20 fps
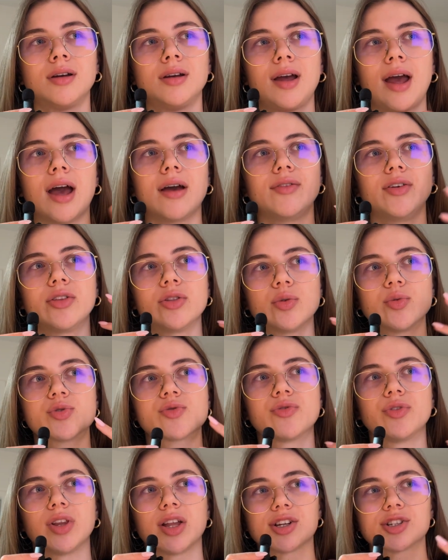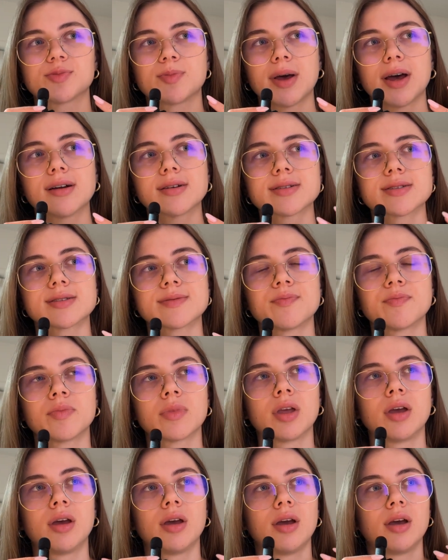having those flashbacks
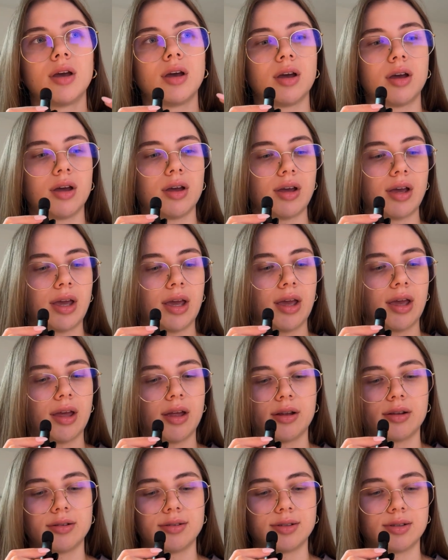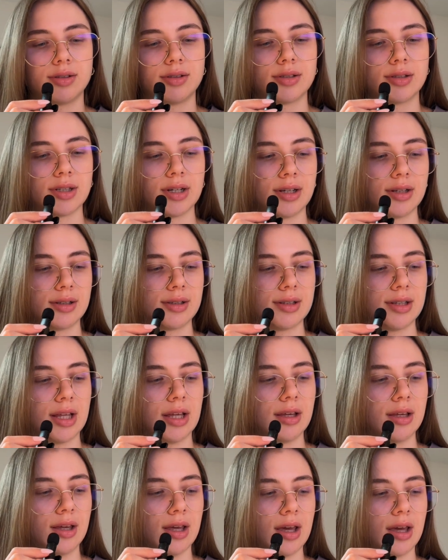and
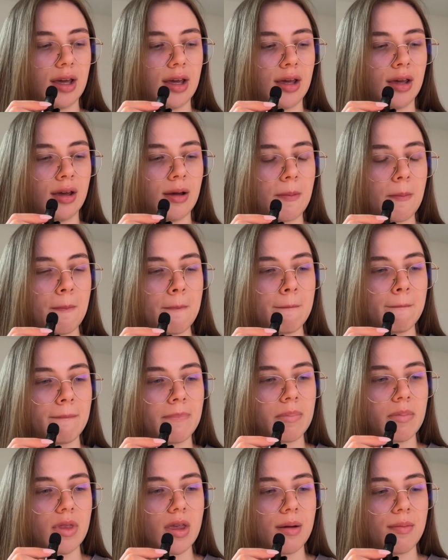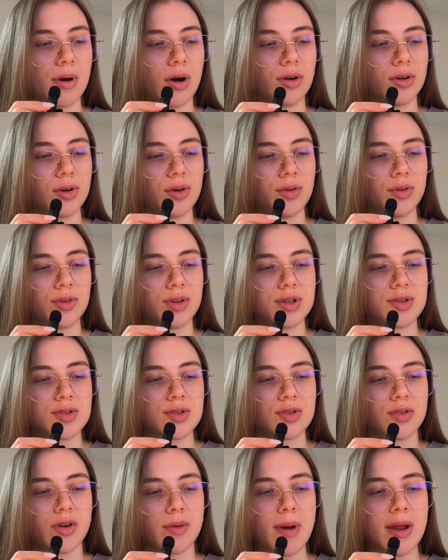thinking about all
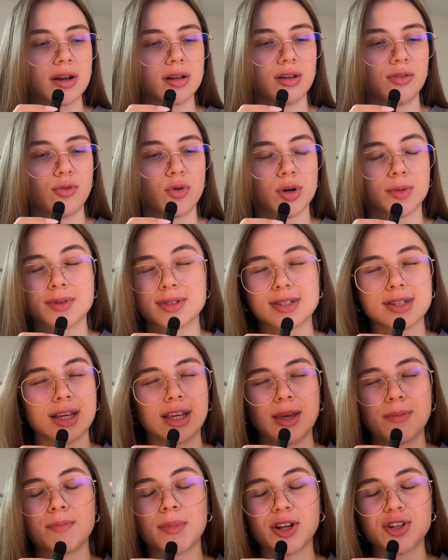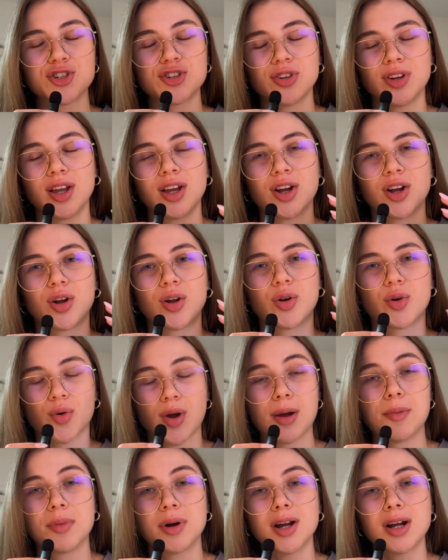these grammatical forms. I keep mentioning
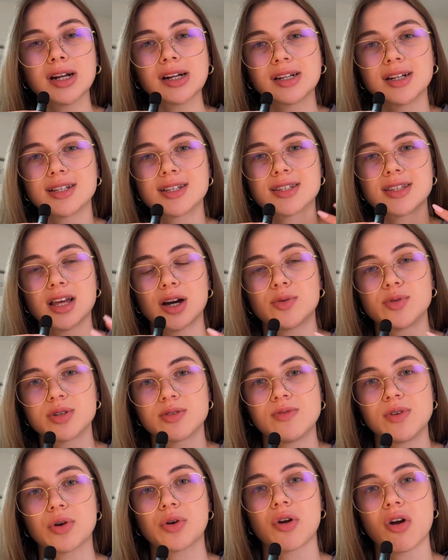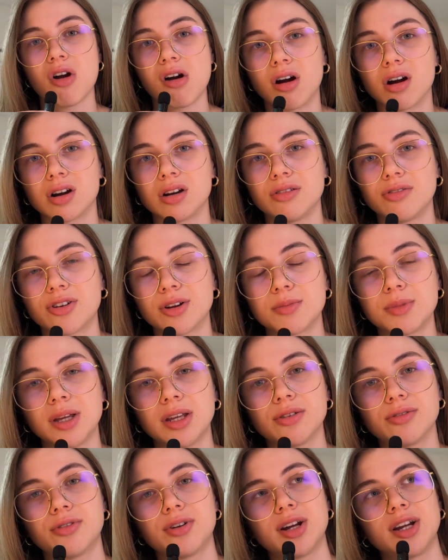grammar because that was very hard for me
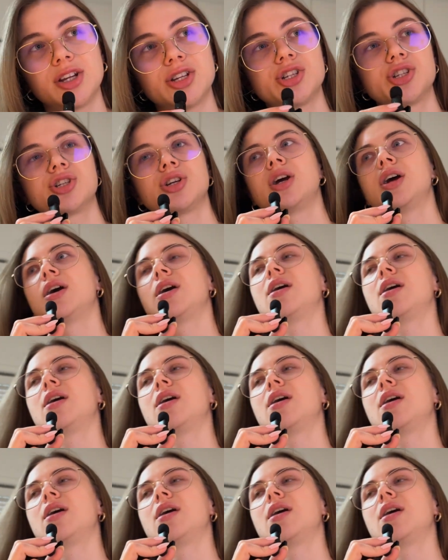in French.